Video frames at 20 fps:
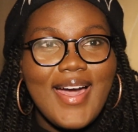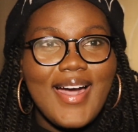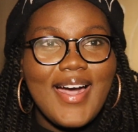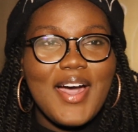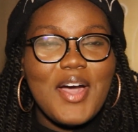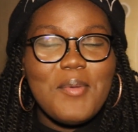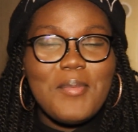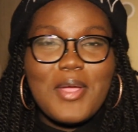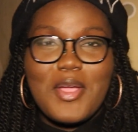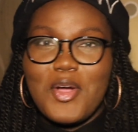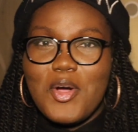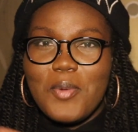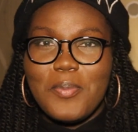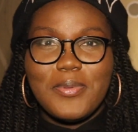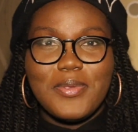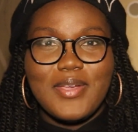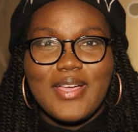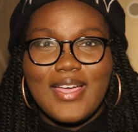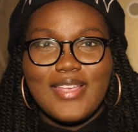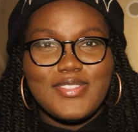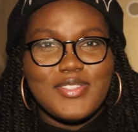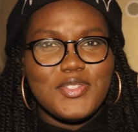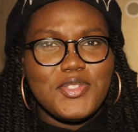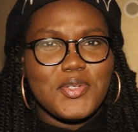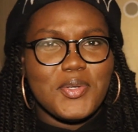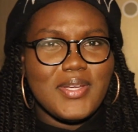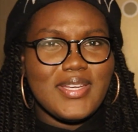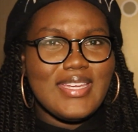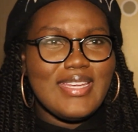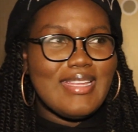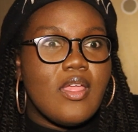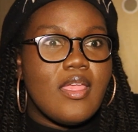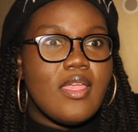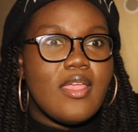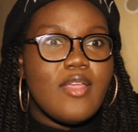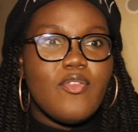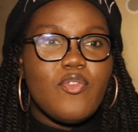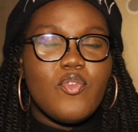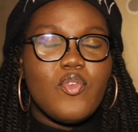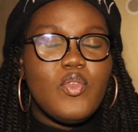I hope you guys enjoyed it.
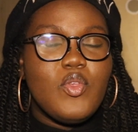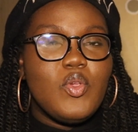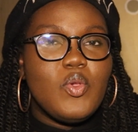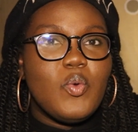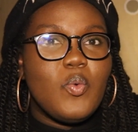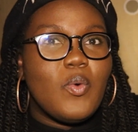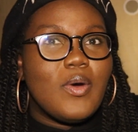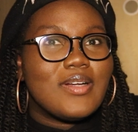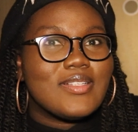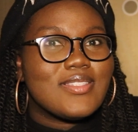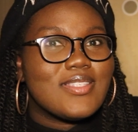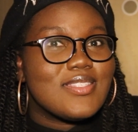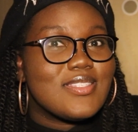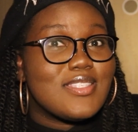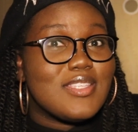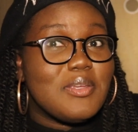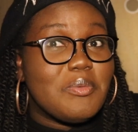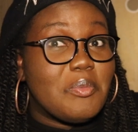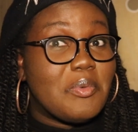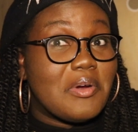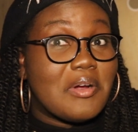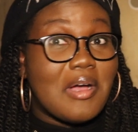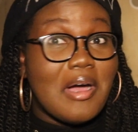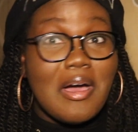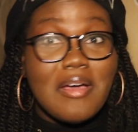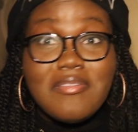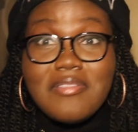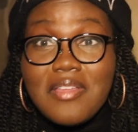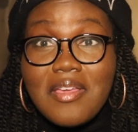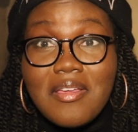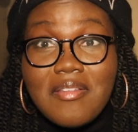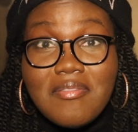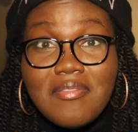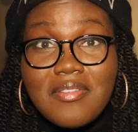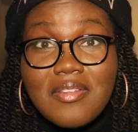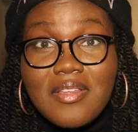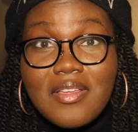If you want to see more content,